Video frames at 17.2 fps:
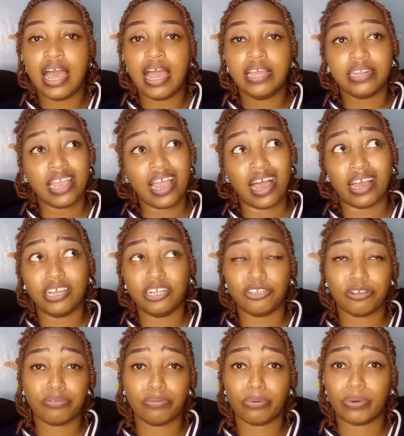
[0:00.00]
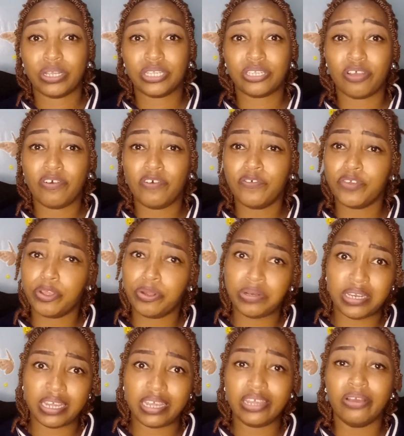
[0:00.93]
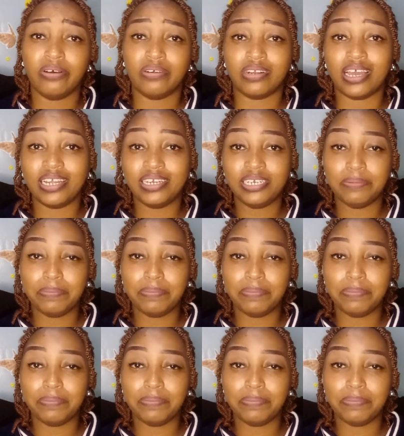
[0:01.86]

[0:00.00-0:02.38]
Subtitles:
And yeah, enjoy the rest of your day or night,